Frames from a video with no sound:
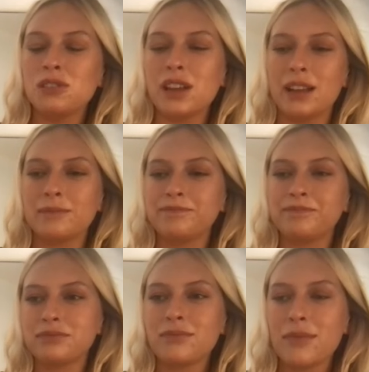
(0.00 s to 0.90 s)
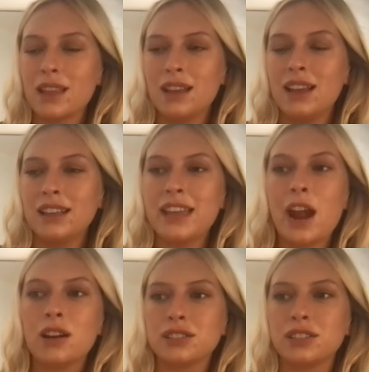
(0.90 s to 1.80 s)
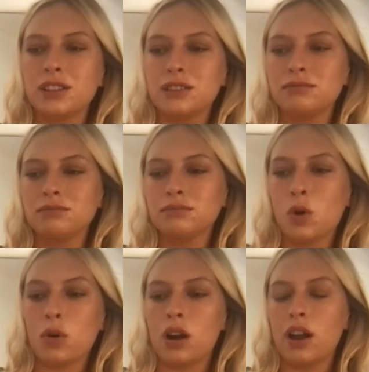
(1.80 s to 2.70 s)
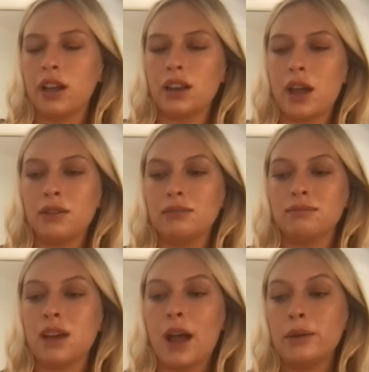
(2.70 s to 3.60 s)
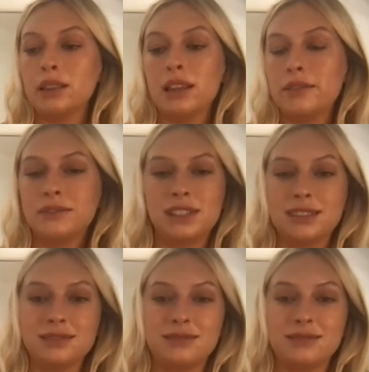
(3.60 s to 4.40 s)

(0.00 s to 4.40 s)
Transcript: like character and aura, and I would I would love to